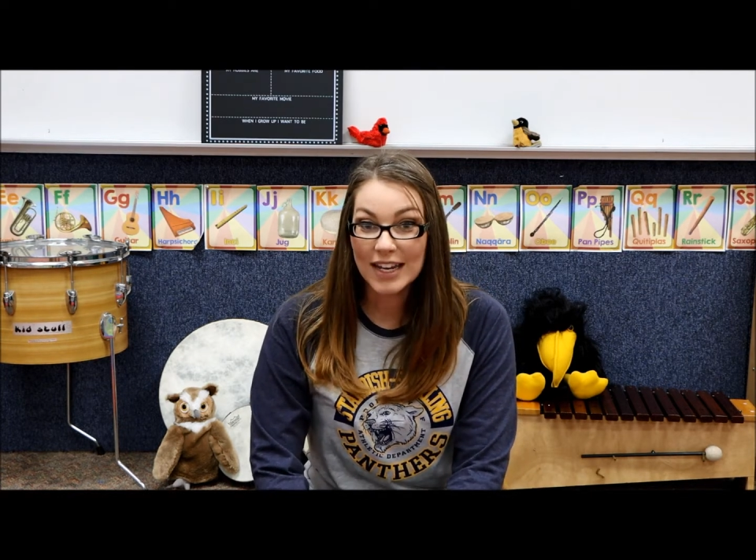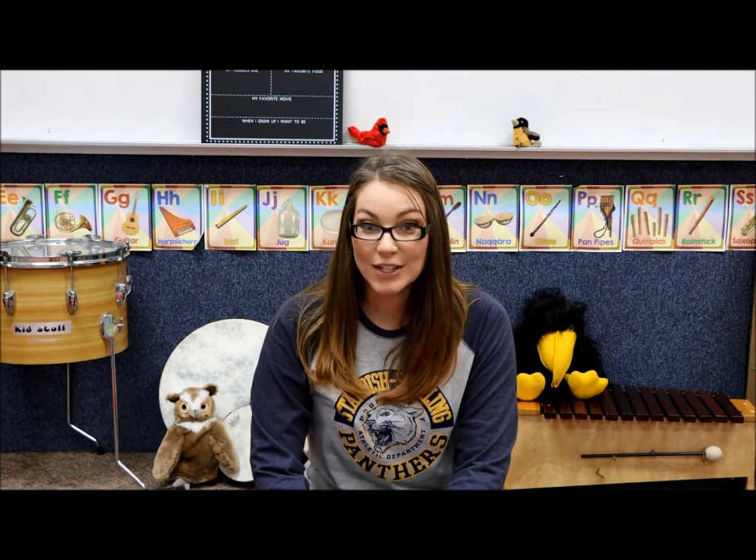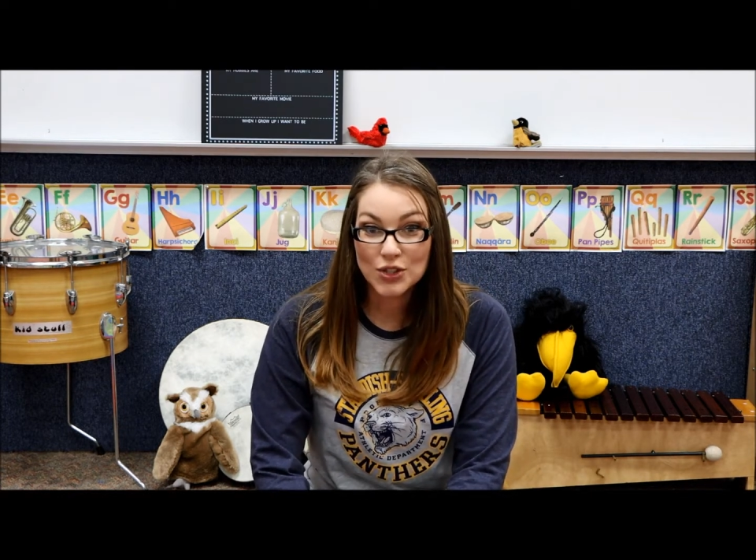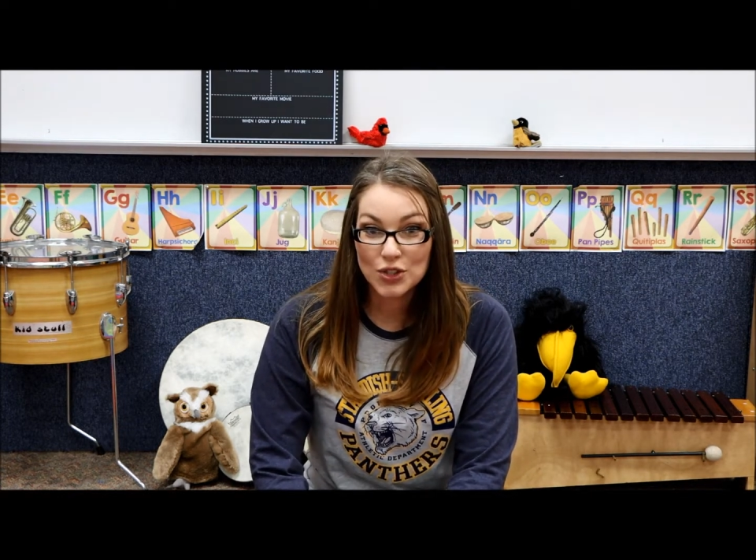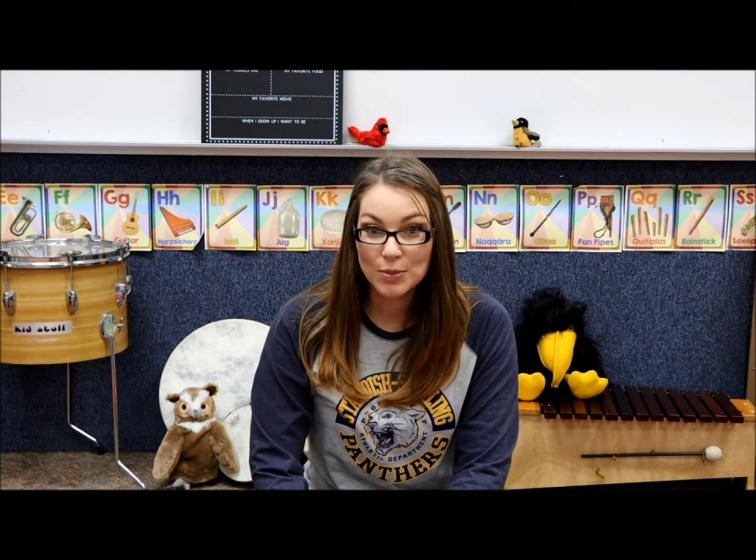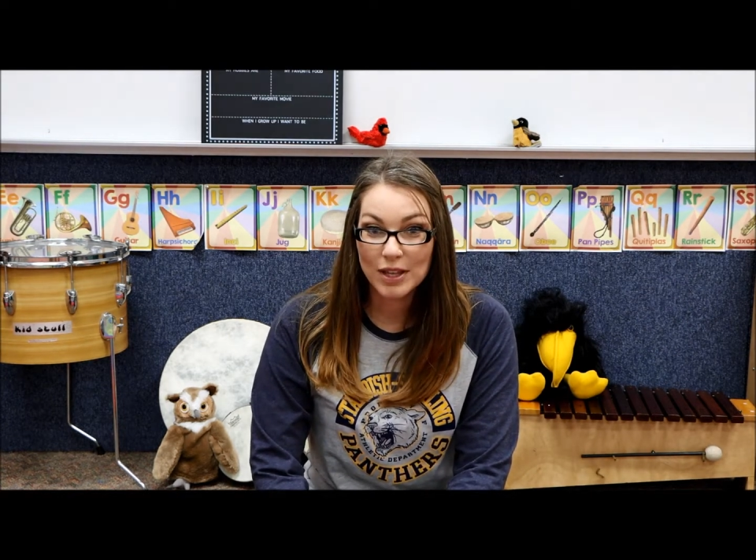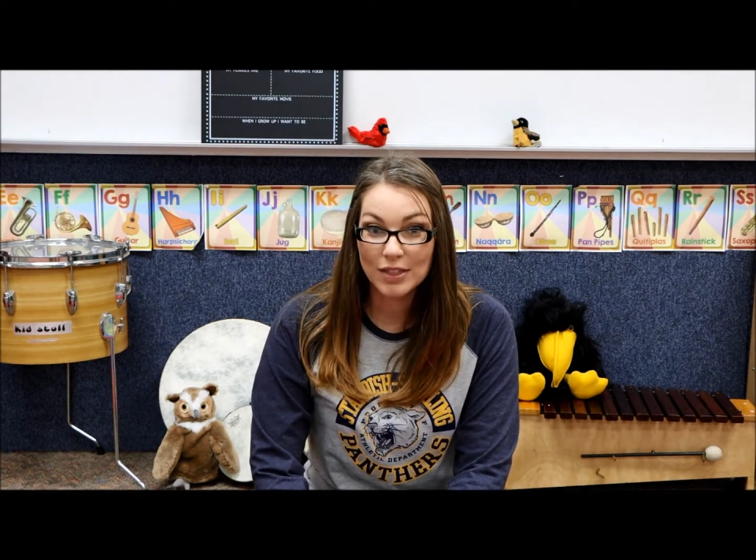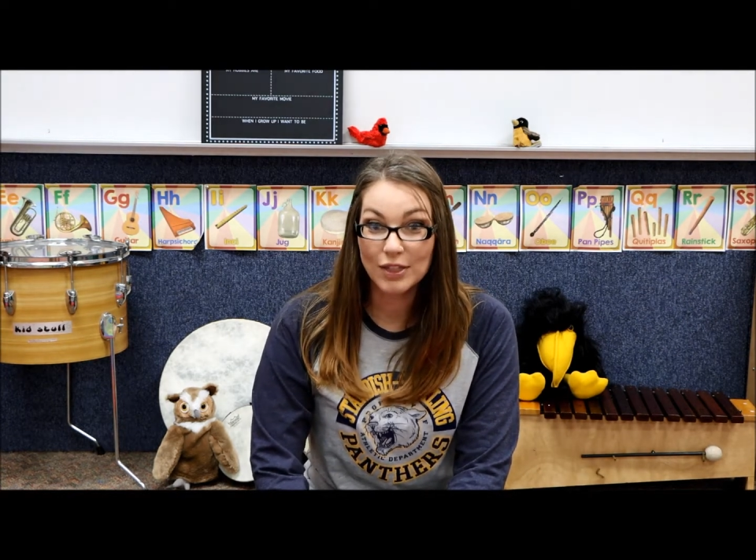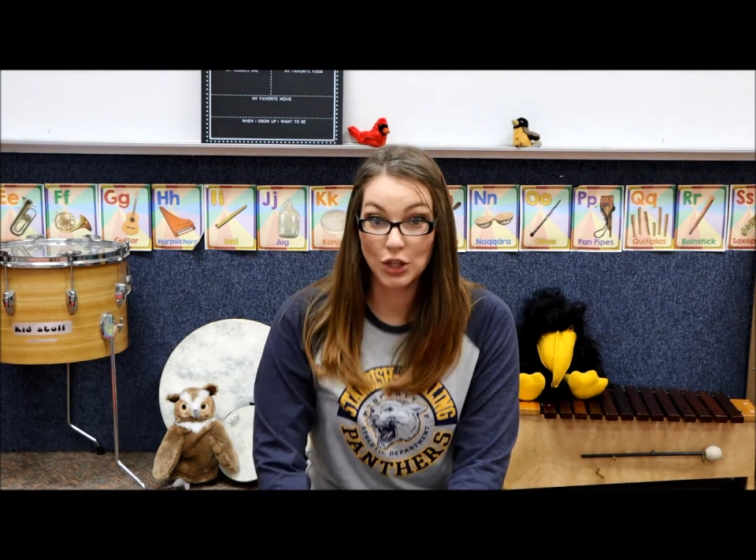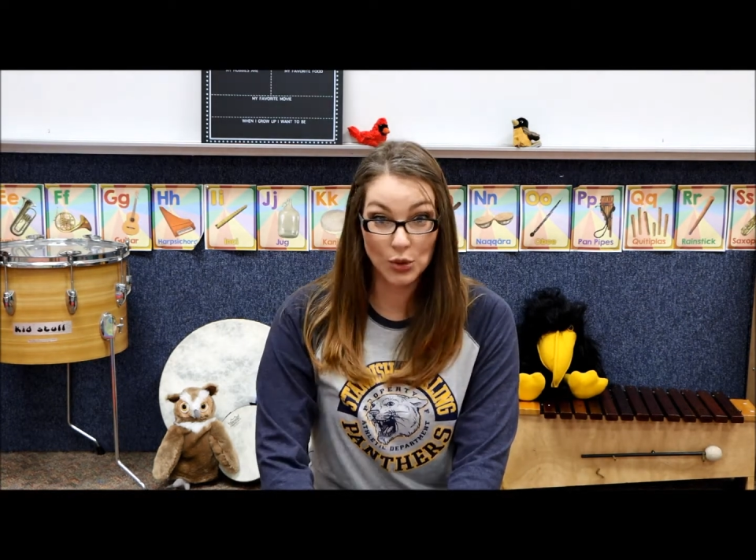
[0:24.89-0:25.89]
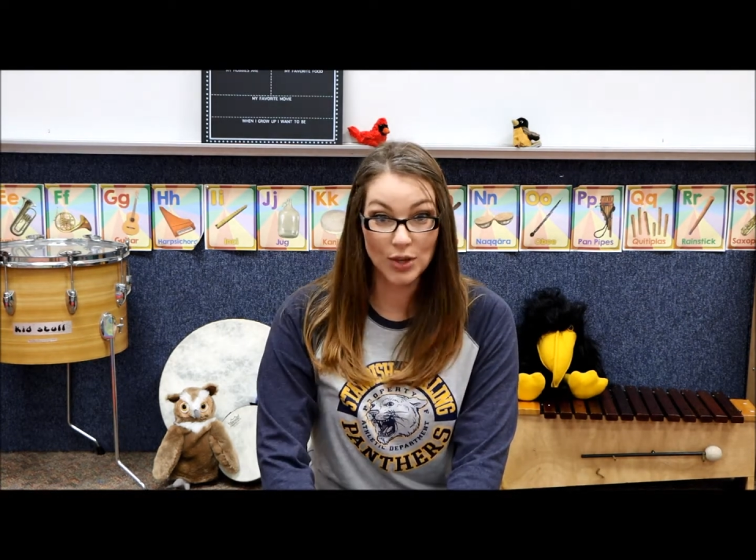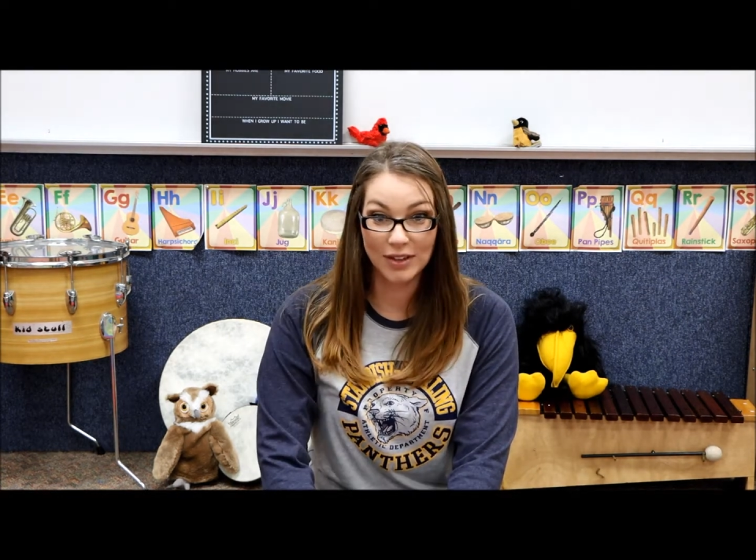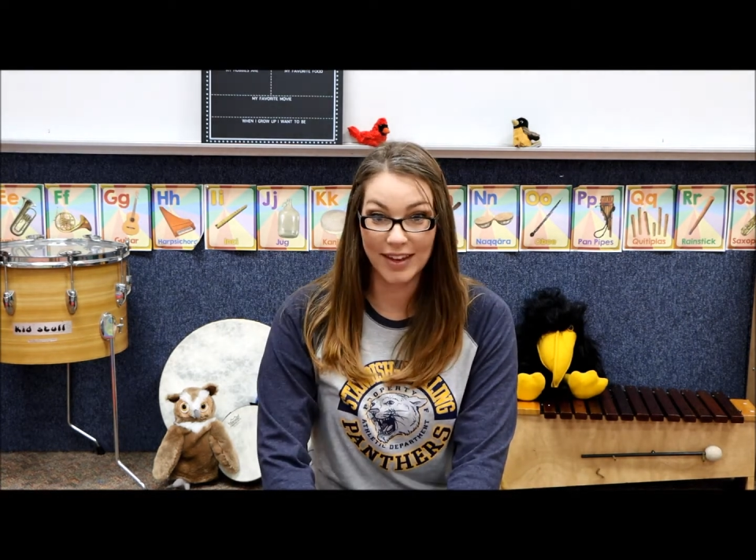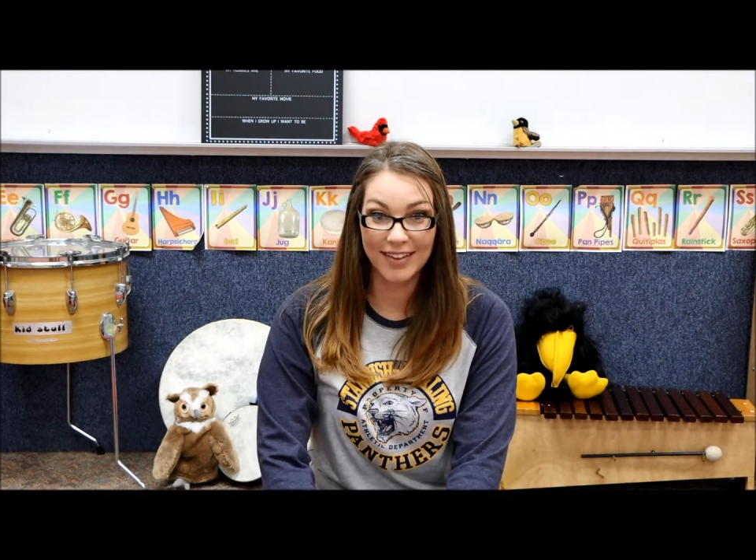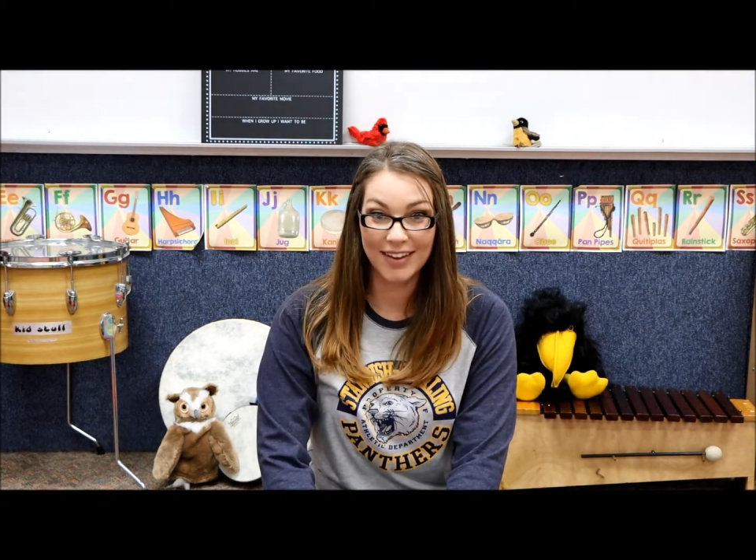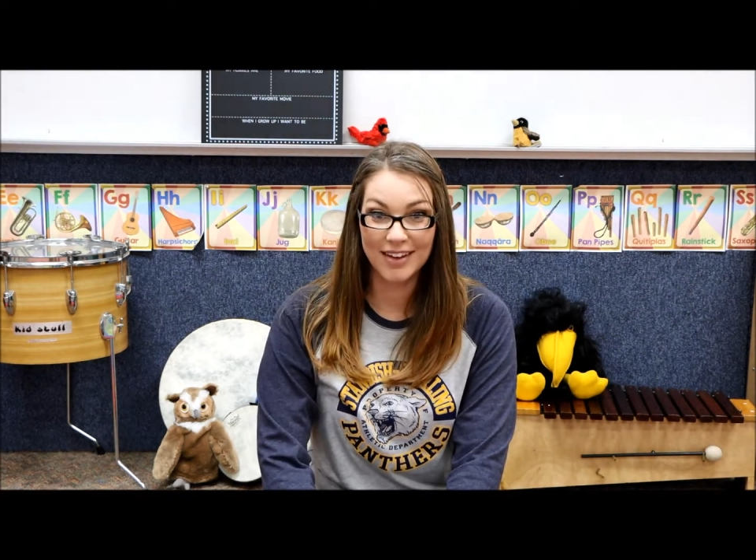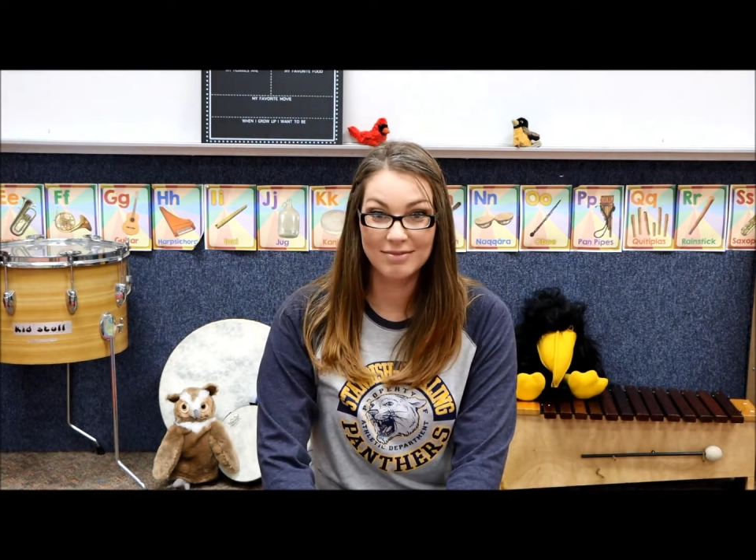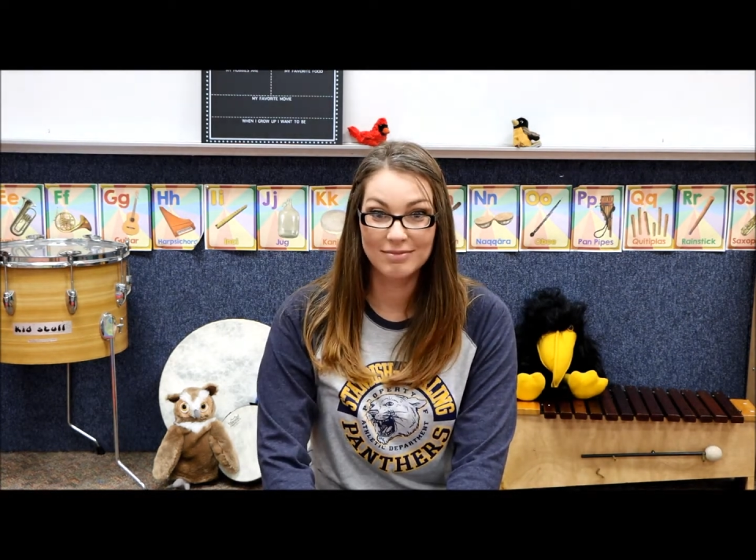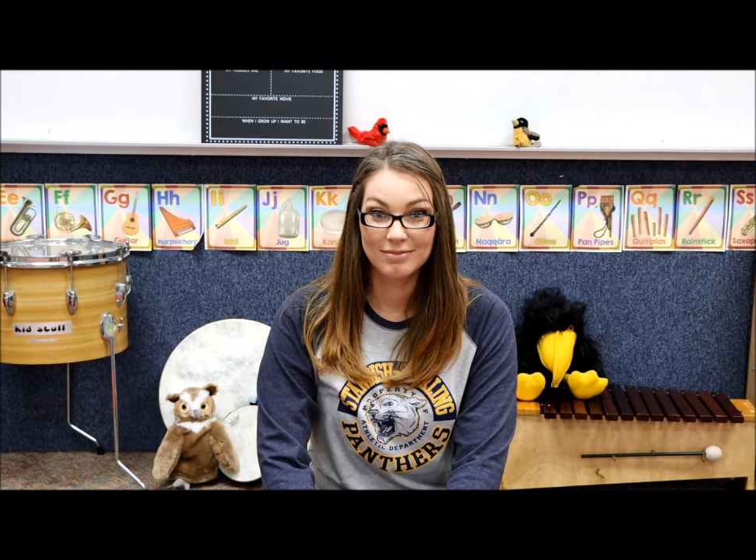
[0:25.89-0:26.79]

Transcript: instrument, the ukulele?